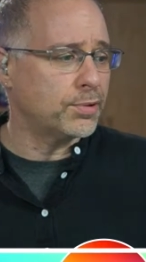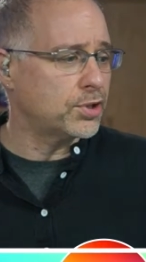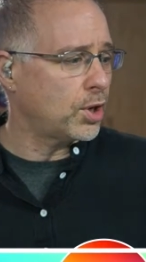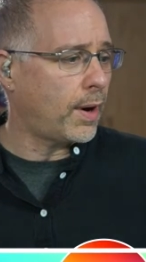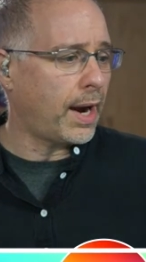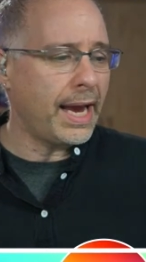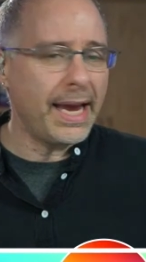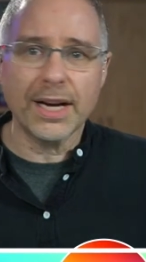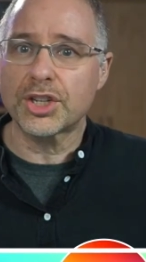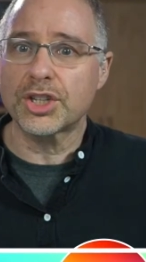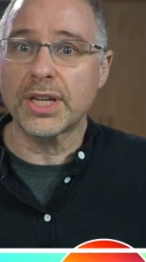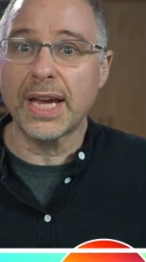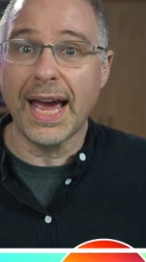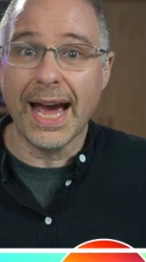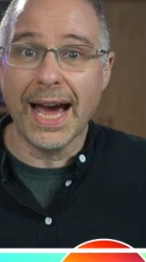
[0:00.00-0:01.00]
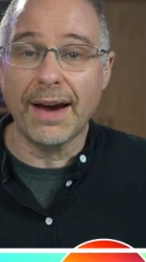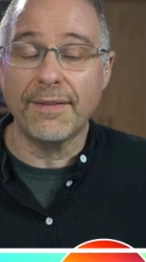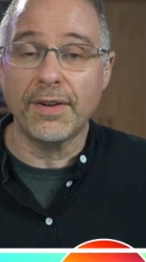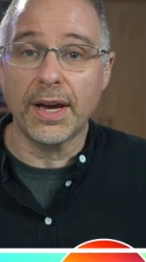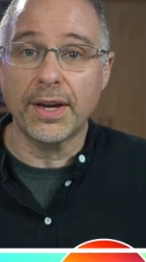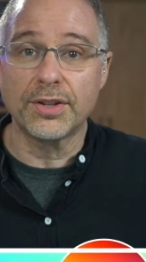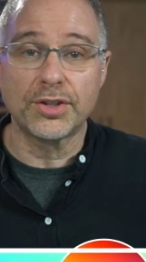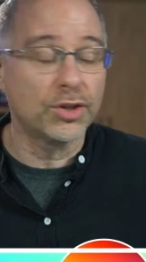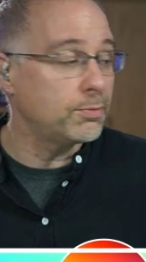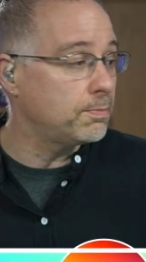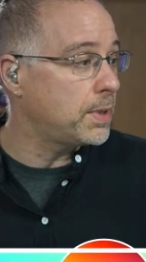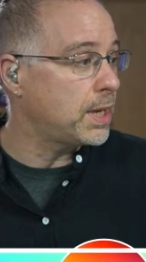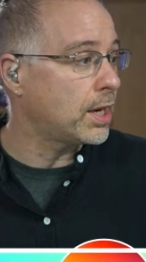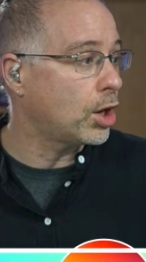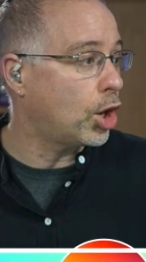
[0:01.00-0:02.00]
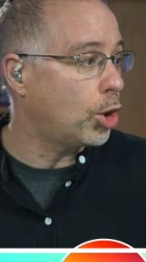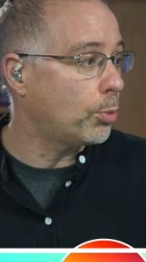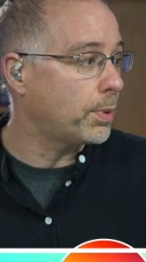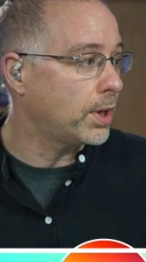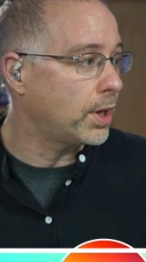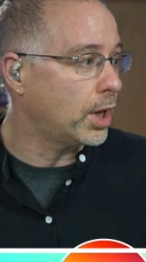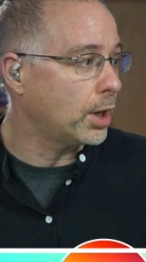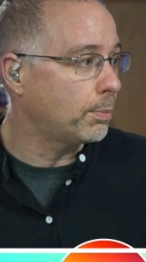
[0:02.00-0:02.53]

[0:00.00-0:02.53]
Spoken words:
So I actually have a Zoom meeting open here,